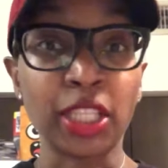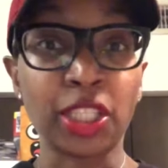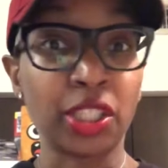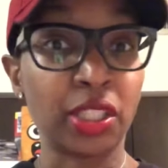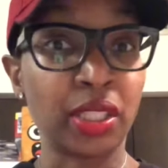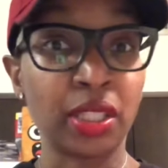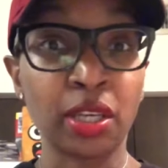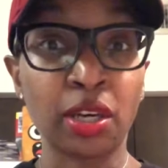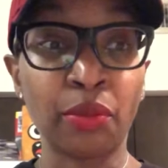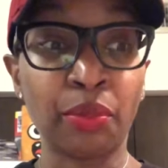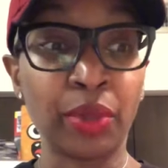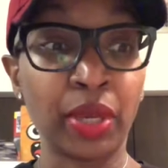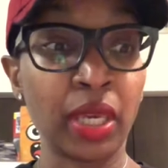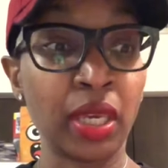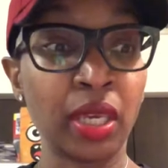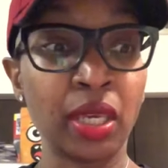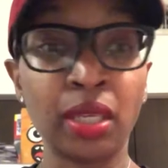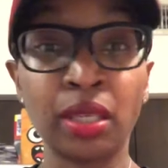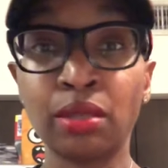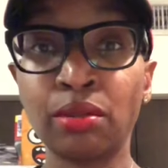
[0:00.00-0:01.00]
still
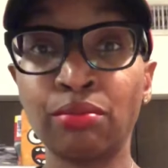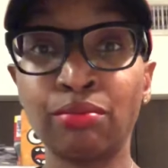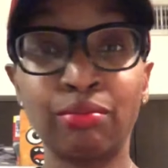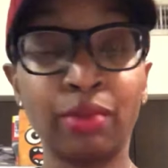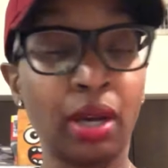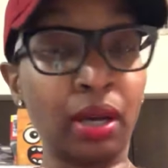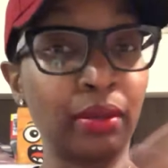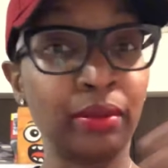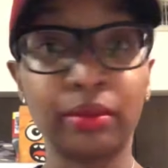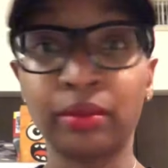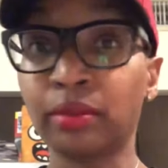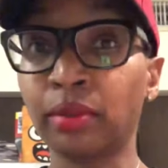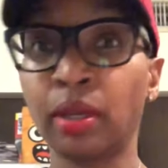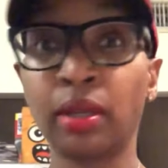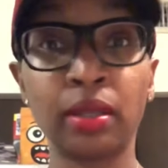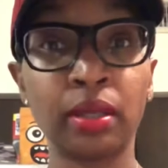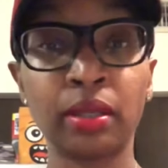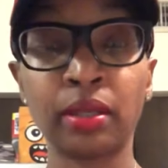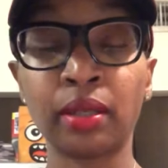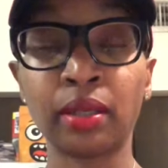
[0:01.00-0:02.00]
be
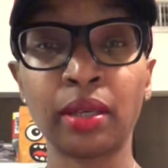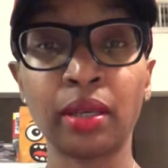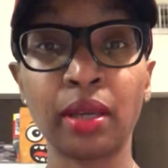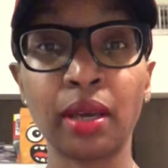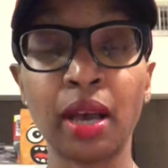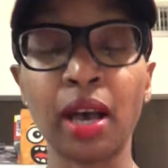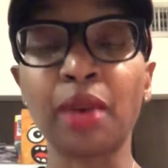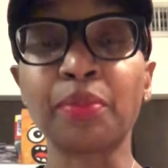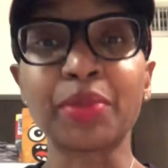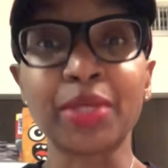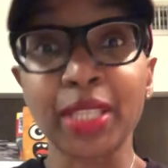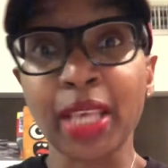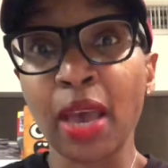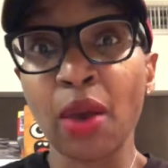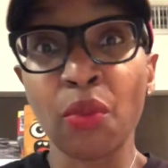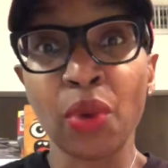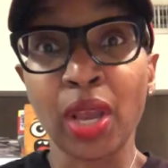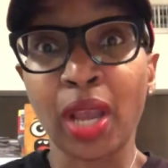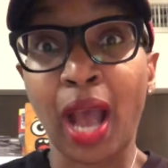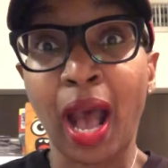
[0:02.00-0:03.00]

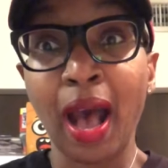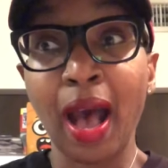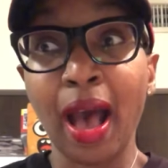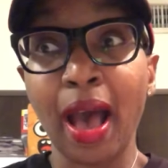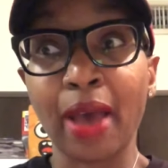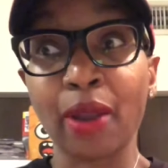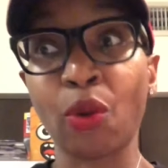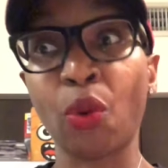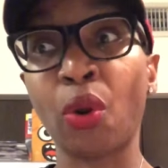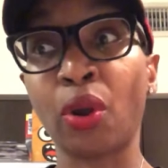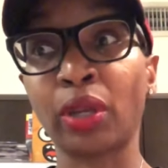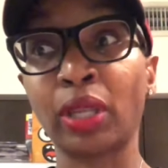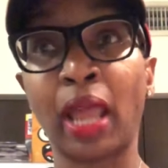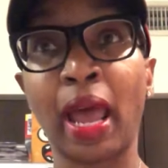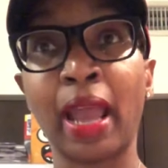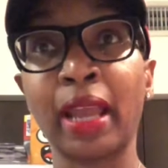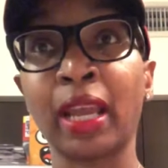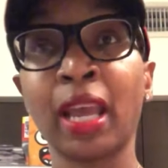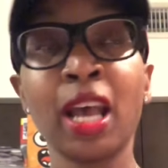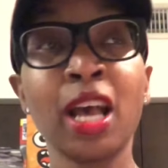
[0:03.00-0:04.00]
upset with God or
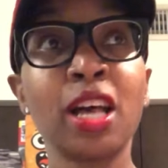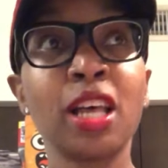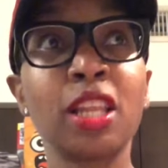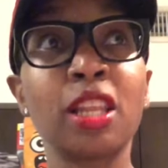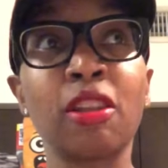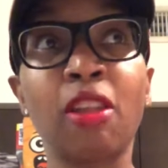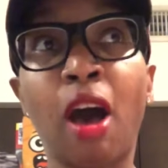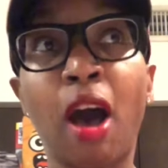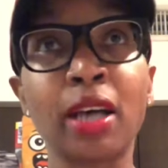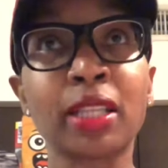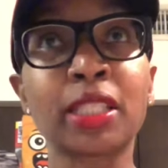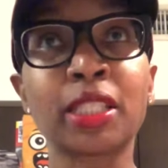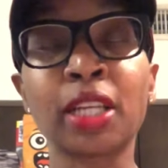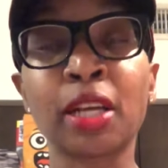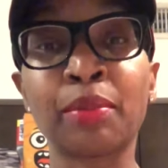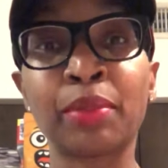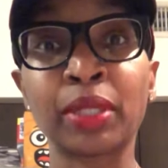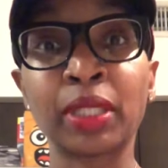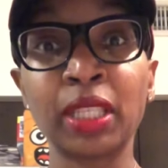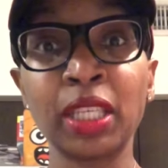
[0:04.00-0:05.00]
like lost
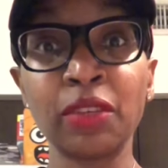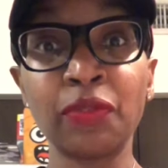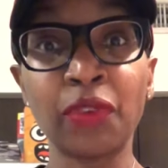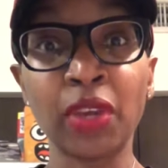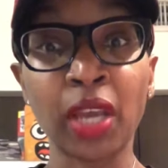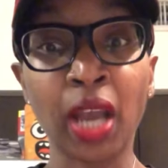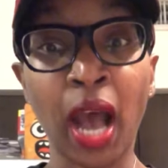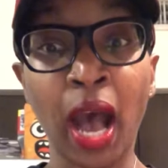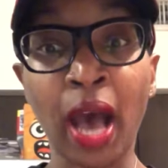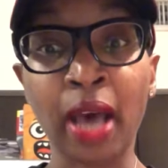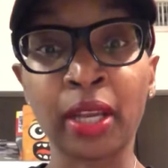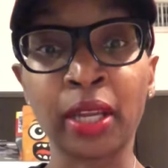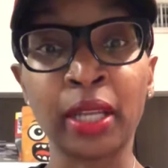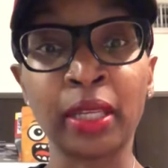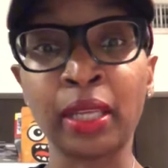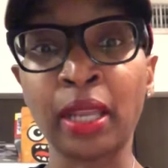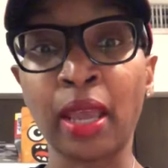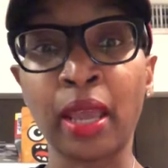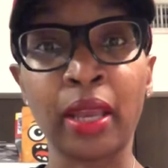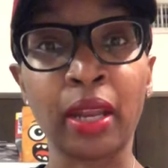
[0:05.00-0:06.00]
their belief in God
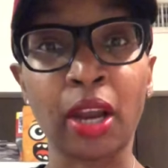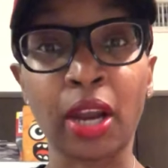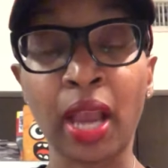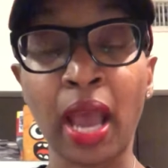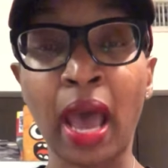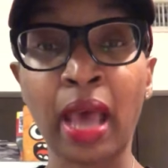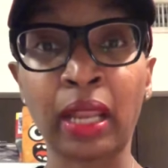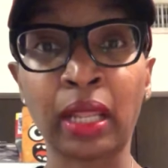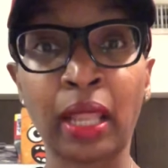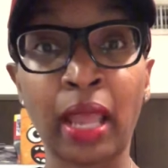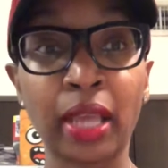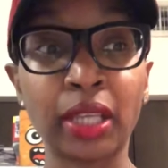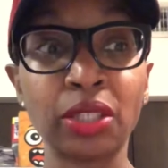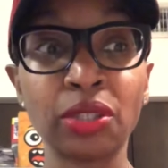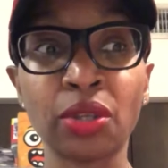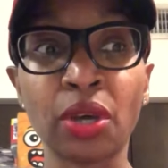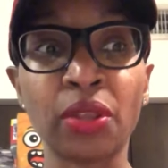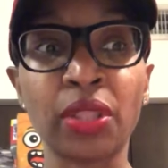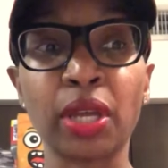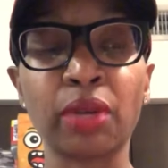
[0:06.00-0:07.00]
and are kind of like,
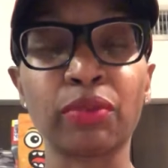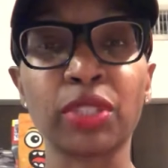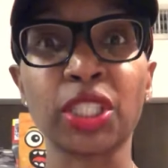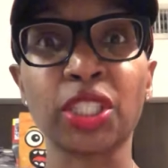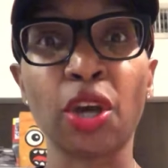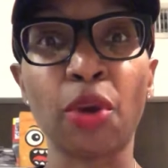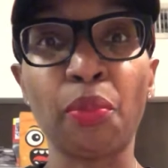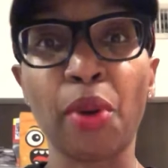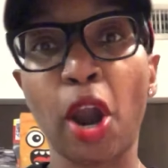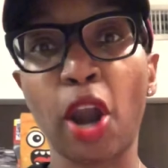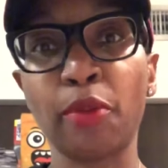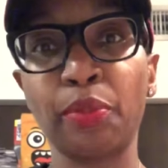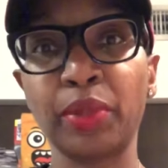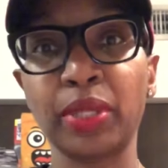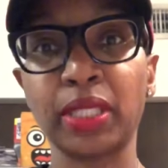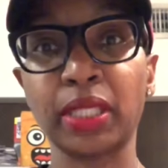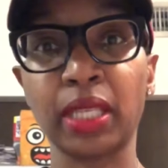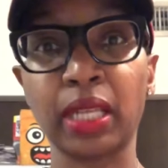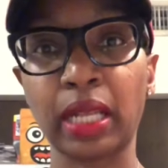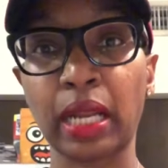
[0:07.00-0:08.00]
there was no
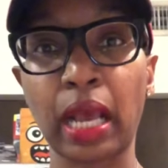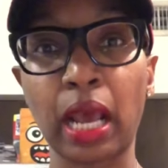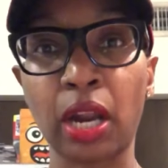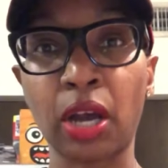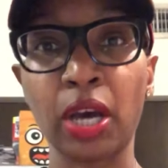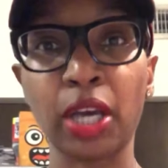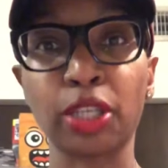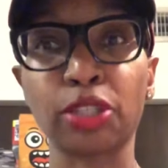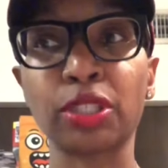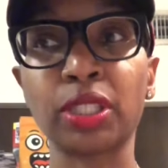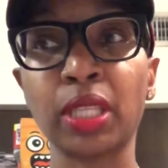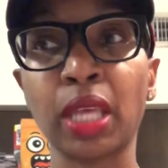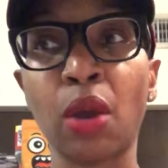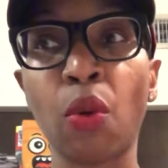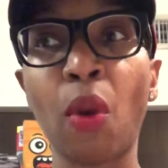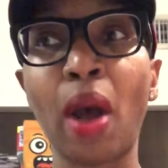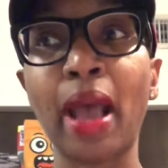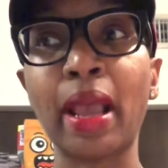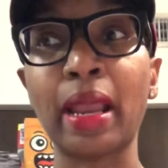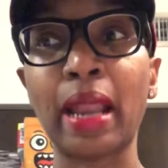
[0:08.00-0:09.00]
purpose in it. I don't understand
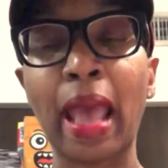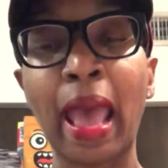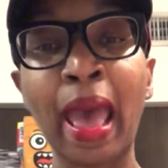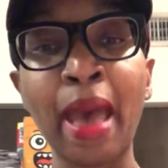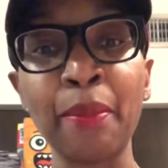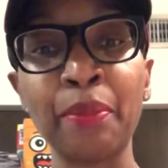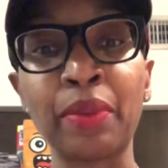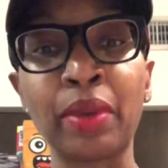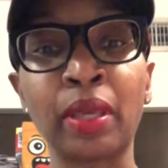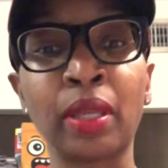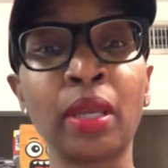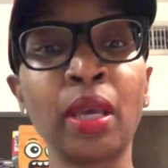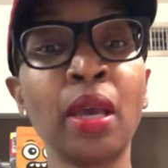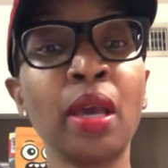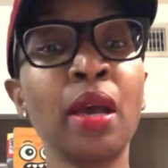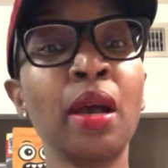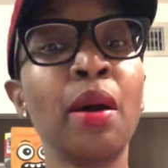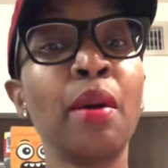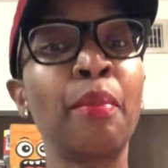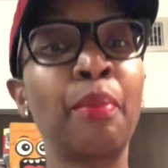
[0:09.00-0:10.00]
why it happened.
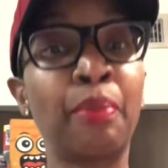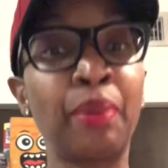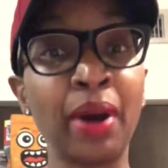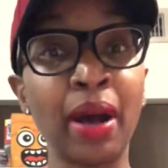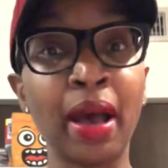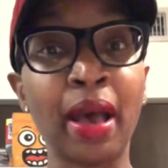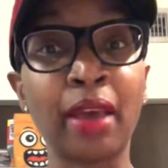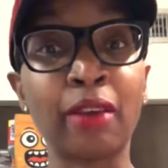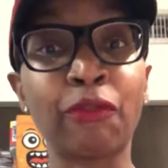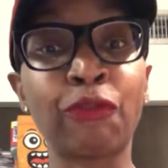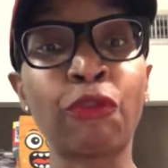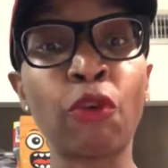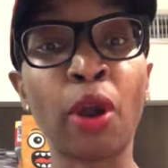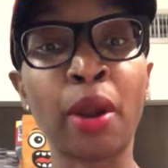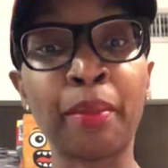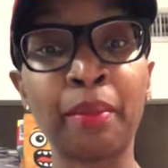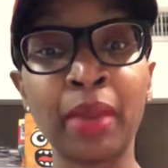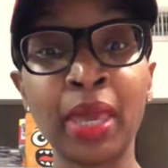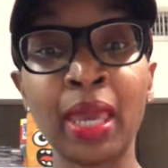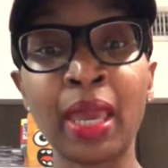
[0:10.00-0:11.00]
But
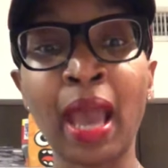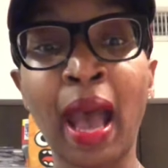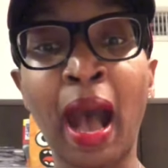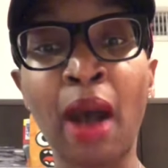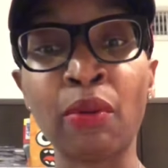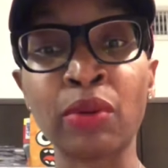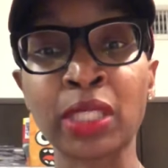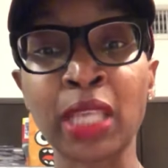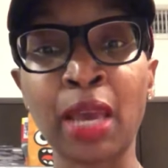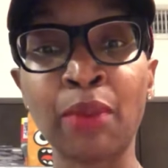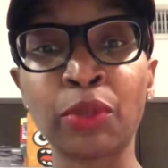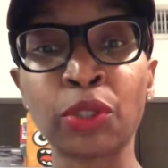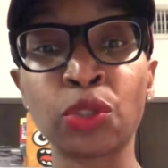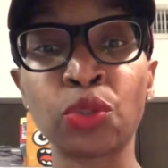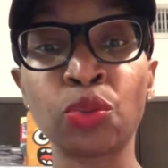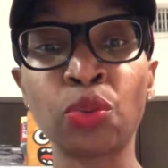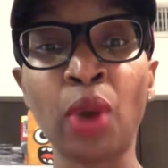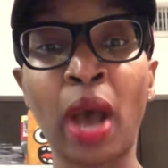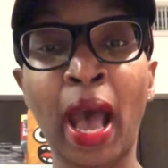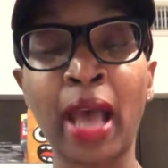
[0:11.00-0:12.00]
for me, I was able
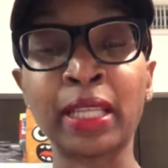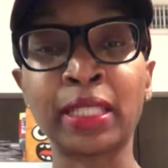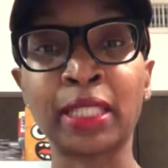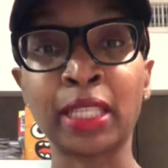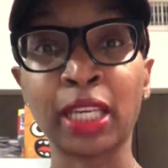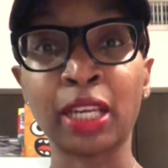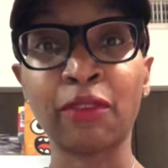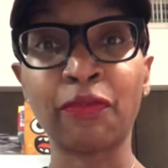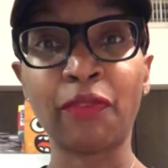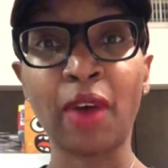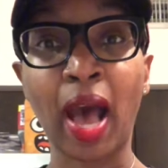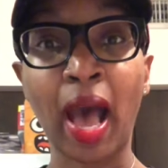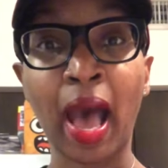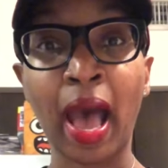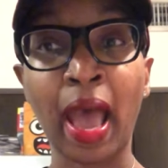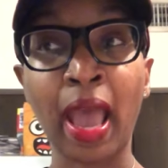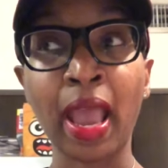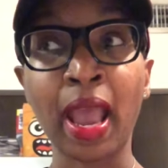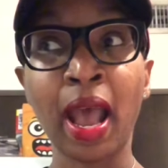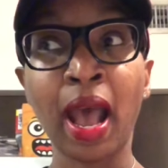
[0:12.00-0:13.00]
to
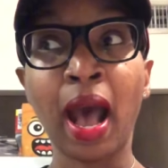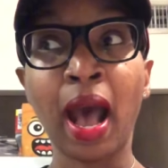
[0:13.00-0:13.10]
identify